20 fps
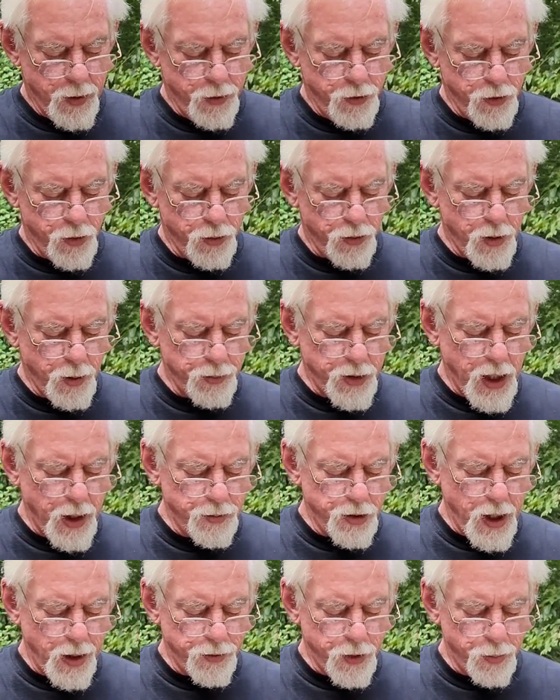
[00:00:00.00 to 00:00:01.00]
So
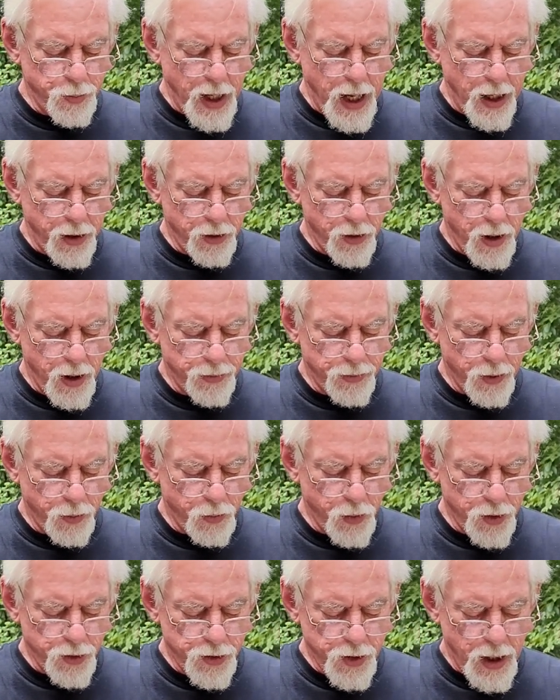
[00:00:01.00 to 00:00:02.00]
sometimes you have to back off on
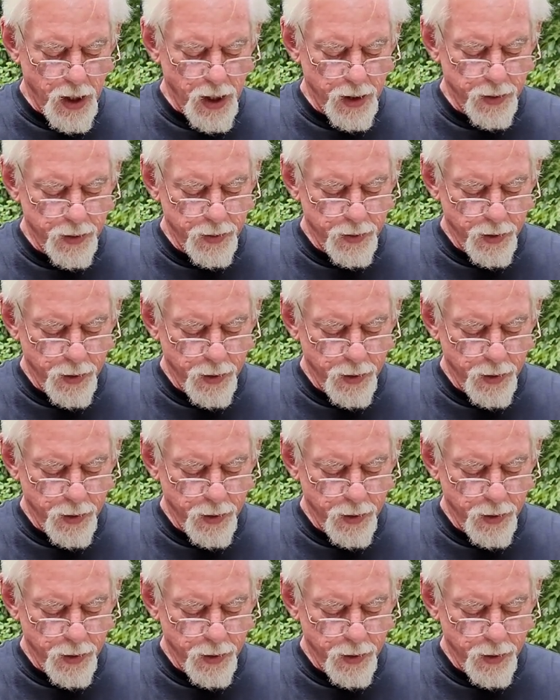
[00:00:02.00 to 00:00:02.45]
one side